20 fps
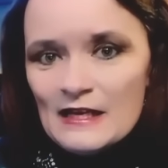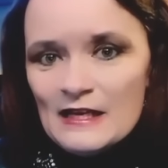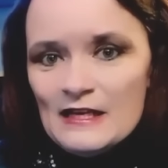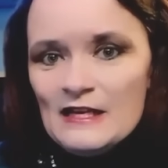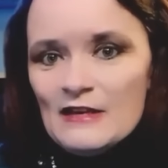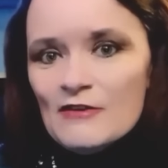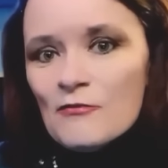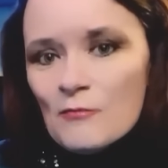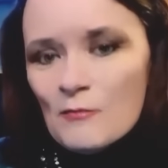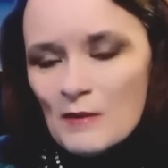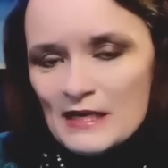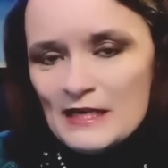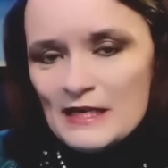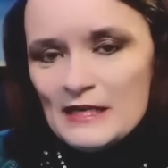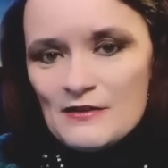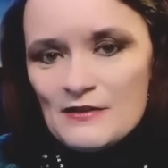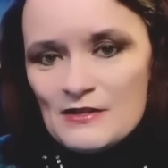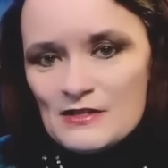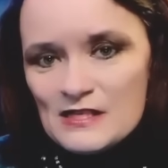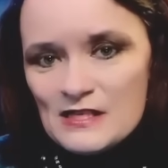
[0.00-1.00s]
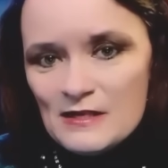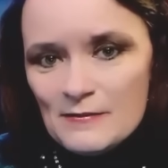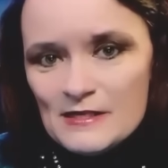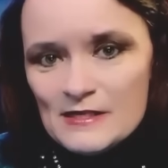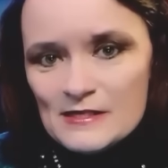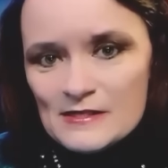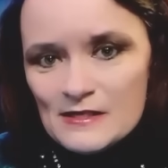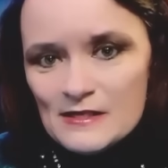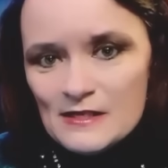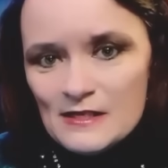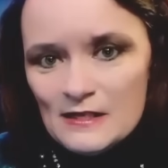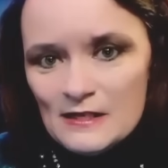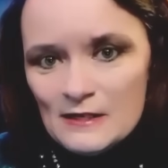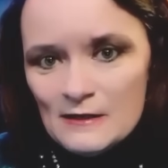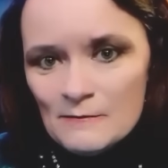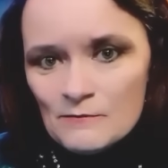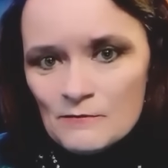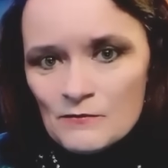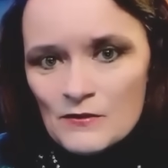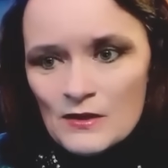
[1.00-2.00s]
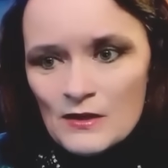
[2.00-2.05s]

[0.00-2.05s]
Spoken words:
give money to the CBC,